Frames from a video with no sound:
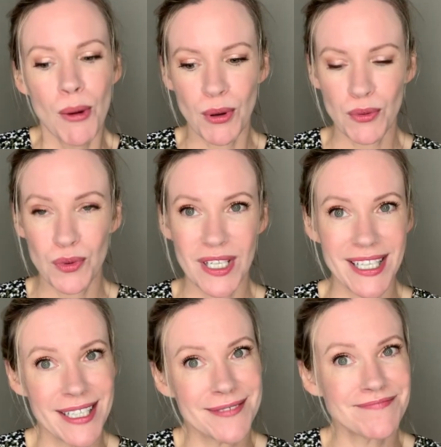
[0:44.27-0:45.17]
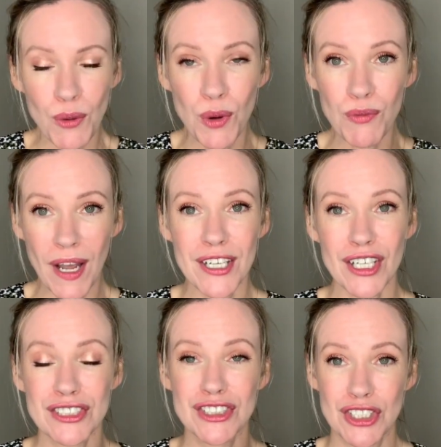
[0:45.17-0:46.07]
But really, what
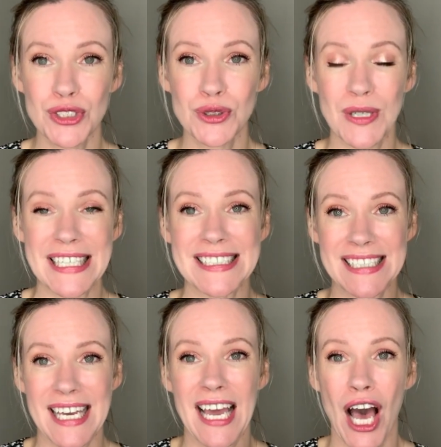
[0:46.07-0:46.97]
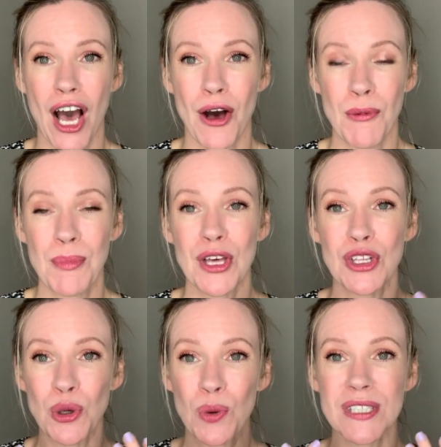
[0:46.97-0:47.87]
retinols do is they help
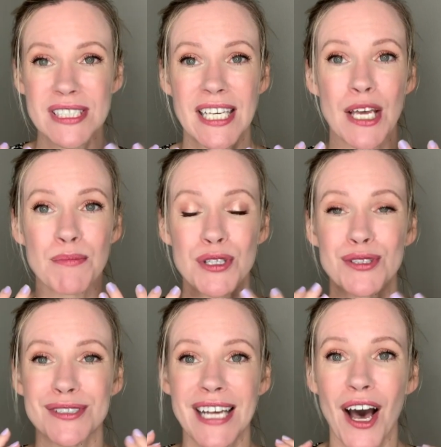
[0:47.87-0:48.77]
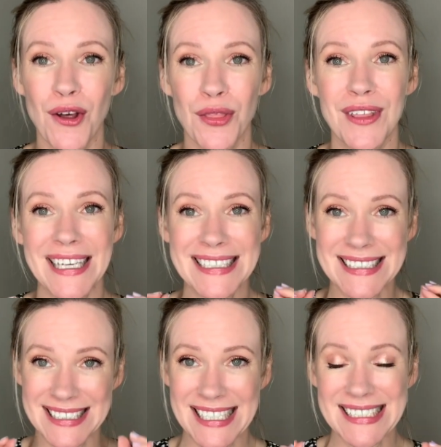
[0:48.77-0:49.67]
your skin produce healthy
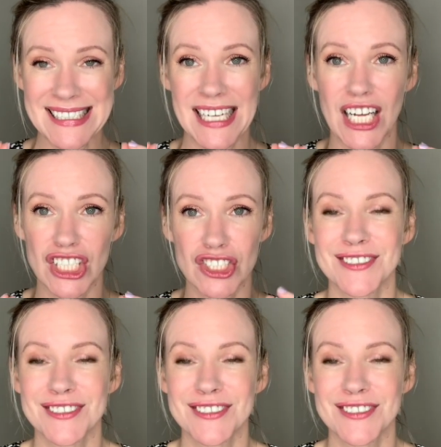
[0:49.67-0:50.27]
skin cells.